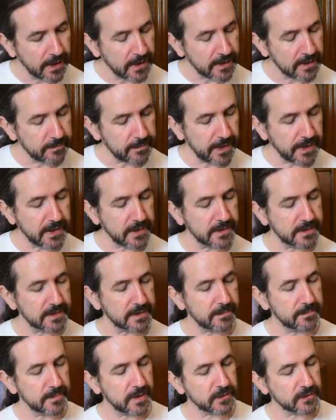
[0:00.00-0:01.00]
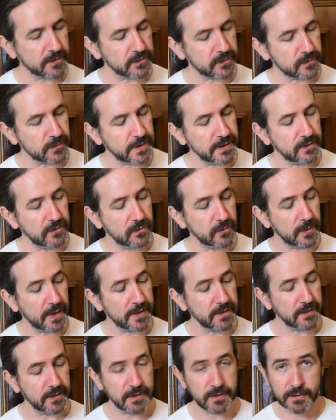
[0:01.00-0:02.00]
The base measures 22
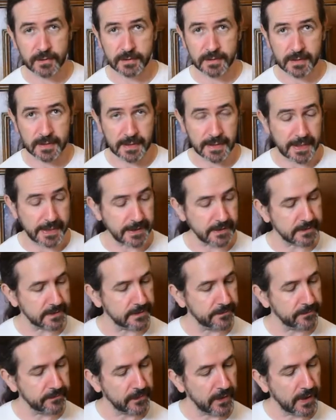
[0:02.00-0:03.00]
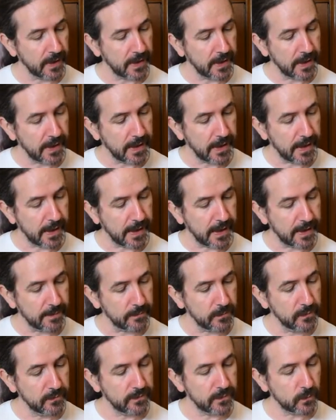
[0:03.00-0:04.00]
inches in length.
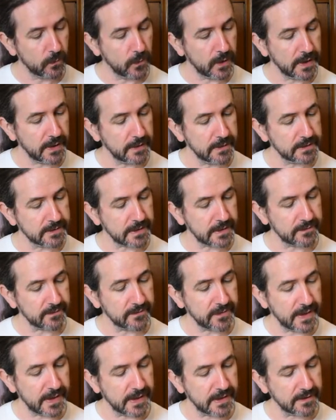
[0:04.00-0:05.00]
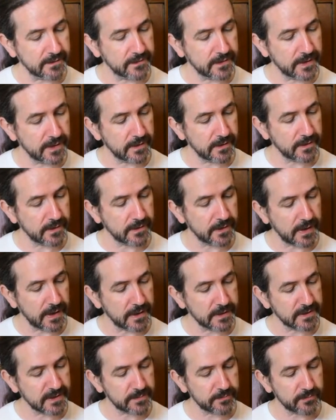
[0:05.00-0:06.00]
Moving wheels and valve gear
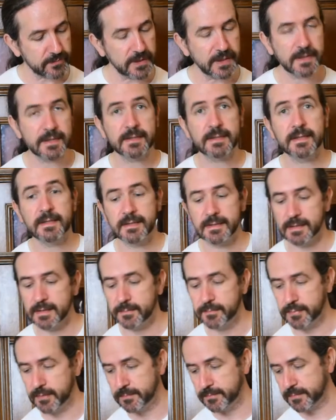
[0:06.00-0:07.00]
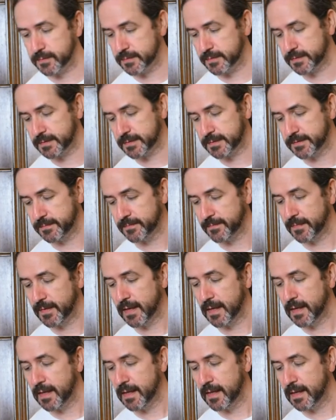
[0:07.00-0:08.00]
and spring-assisted bumpers.
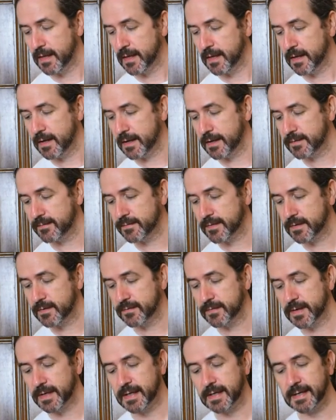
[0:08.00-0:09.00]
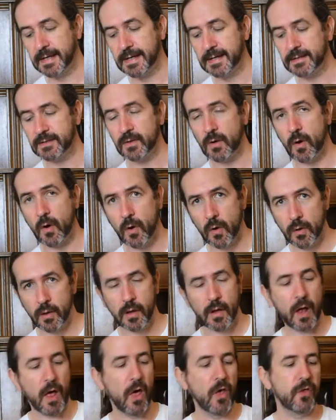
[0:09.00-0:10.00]
I can verify that is
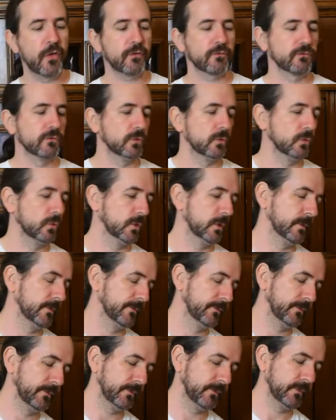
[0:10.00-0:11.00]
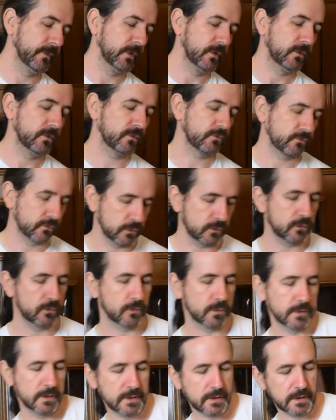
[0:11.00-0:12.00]
all through. True.
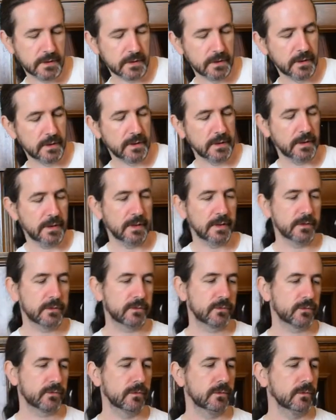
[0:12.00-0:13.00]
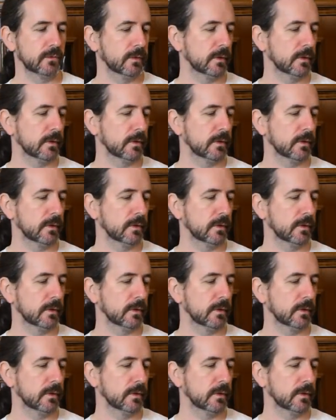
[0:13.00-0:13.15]
It is true.